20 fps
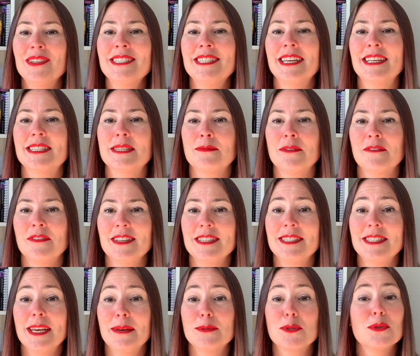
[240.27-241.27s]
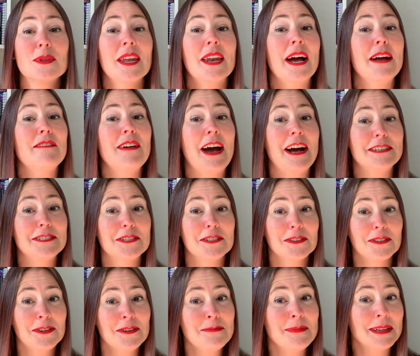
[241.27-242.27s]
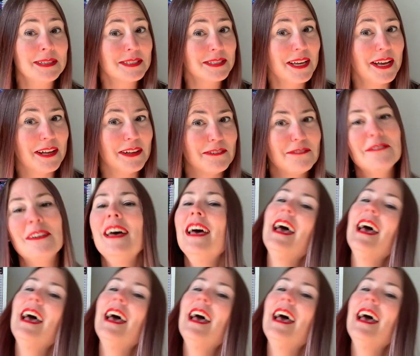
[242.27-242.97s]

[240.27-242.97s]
take some of these tips that I've had to learn myself